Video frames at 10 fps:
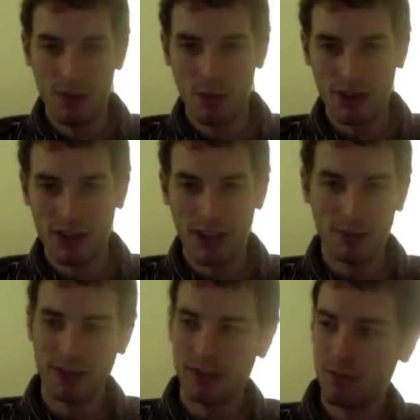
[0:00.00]
more
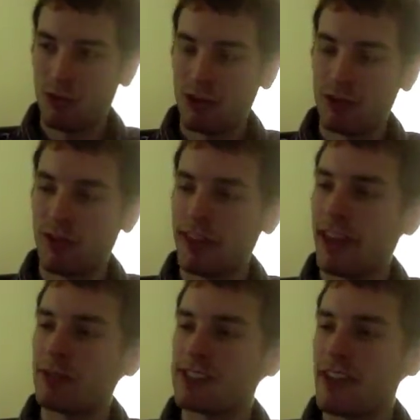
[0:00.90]
than one
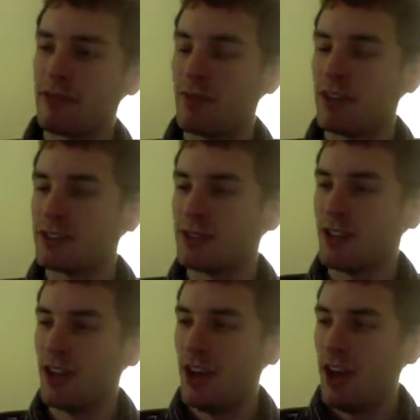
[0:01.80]
language have a much
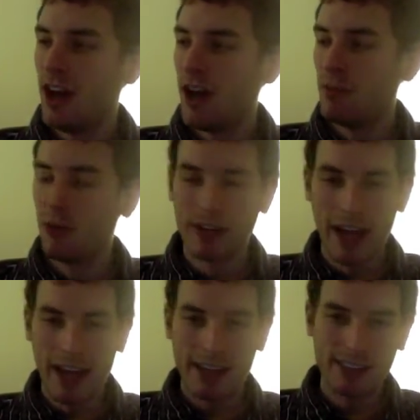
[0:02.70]
more
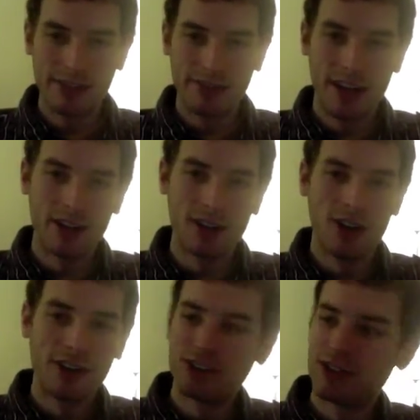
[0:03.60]
active and a
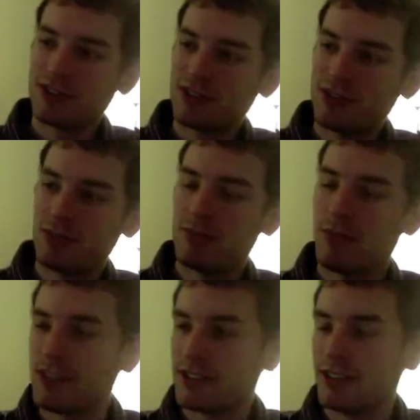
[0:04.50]
larger
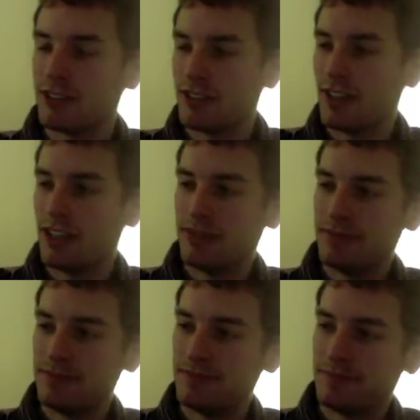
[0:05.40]
supramarginal
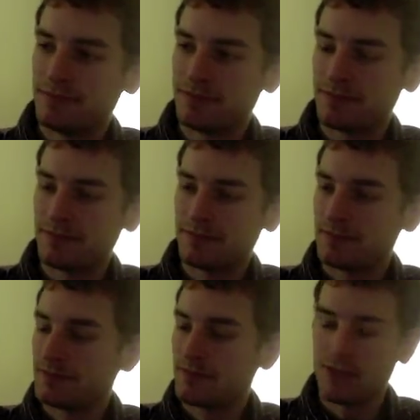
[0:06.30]

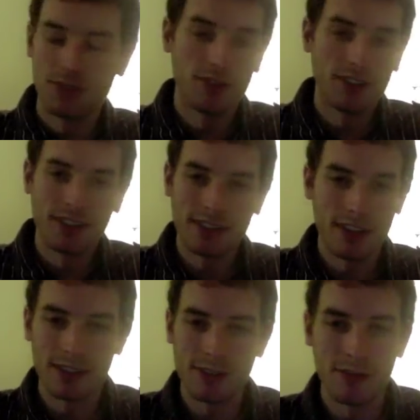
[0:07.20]
sulcus, I
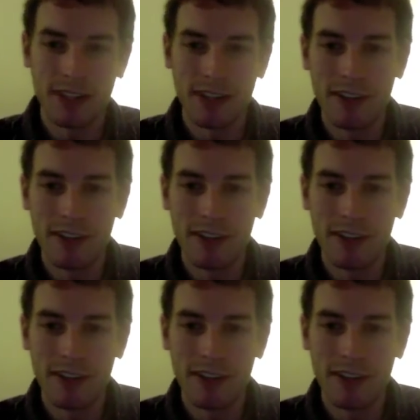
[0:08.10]
guess is what they